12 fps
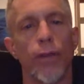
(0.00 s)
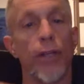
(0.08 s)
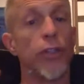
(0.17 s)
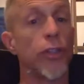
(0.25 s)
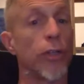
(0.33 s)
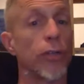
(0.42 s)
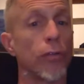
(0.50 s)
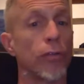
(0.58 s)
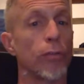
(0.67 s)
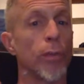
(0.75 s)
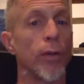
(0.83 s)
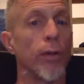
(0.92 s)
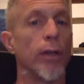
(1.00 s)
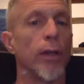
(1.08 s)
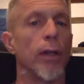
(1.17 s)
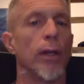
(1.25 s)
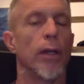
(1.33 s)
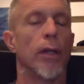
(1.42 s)
very gentle spirit.
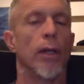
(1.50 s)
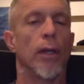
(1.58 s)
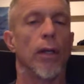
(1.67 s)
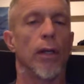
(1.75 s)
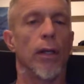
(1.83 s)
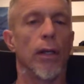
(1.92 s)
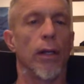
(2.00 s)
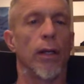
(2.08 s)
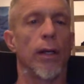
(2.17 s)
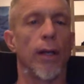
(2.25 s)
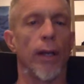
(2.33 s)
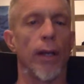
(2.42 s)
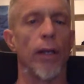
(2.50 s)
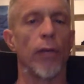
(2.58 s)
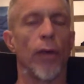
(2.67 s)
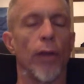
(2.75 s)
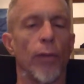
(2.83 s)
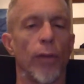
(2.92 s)
And
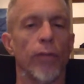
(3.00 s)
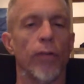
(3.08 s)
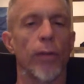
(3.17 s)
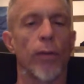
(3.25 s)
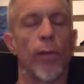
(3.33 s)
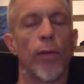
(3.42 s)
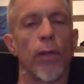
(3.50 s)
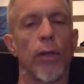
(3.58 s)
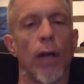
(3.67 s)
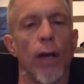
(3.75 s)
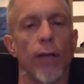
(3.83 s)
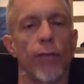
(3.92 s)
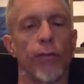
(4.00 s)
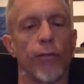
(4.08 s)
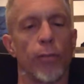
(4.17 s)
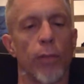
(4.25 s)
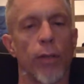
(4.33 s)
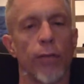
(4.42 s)
anyway, the reason I'm coming to you guys
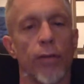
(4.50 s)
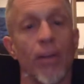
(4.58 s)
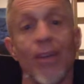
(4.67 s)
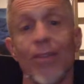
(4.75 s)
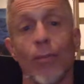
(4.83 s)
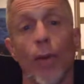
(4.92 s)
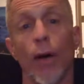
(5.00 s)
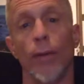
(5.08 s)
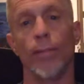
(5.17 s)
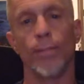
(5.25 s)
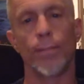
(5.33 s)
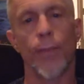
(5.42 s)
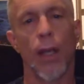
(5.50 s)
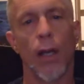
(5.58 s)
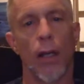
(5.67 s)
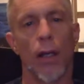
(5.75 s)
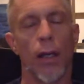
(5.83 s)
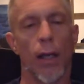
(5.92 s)
is because he needs some help.
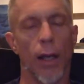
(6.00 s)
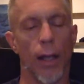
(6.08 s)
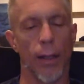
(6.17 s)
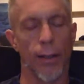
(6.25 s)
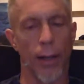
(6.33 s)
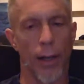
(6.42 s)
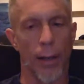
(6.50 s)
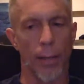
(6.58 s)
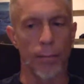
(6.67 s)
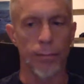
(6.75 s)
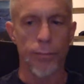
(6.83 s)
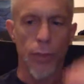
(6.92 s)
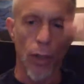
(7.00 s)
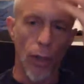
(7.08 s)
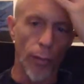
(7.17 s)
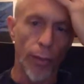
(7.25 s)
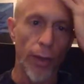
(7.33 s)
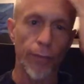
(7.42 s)
And,
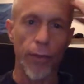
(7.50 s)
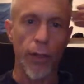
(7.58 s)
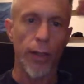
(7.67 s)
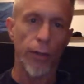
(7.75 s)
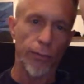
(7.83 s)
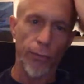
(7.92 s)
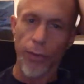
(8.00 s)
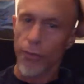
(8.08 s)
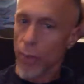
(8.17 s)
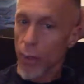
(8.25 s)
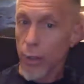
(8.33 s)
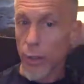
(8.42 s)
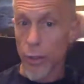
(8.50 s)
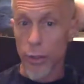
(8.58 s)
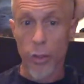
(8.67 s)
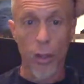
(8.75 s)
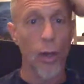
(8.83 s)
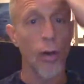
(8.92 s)
thankfully he's physically good
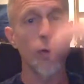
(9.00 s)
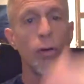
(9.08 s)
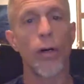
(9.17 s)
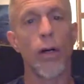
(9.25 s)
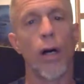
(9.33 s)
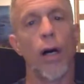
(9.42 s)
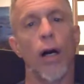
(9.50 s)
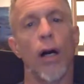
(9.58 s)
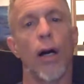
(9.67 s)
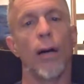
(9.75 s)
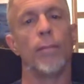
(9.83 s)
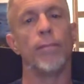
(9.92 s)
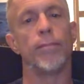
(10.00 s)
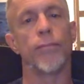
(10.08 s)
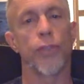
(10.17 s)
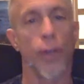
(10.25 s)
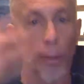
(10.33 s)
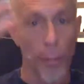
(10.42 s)
to go.
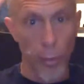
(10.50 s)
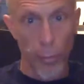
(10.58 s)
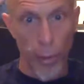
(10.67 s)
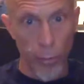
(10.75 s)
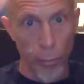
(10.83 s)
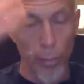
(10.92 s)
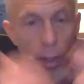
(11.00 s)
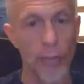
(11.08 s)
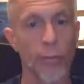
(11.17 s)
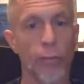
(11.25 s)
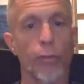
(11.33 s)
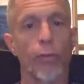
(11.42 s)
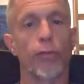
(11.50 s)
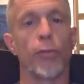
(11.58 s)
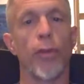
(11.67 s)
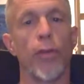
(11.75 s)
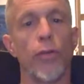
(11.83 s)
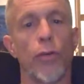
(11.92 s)
Sorry, I'm a little bit of a mess. I'm supposed to
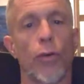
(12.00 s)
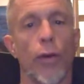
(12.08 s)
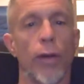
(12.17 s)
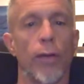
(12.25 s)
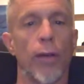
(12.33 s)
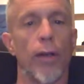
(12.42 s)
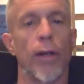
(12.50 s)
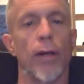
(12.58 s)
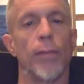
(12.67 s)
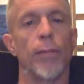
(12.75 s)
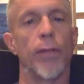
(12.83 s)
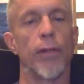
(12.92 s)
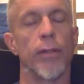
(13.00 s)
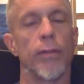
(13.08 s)
be in Ukraine right now, but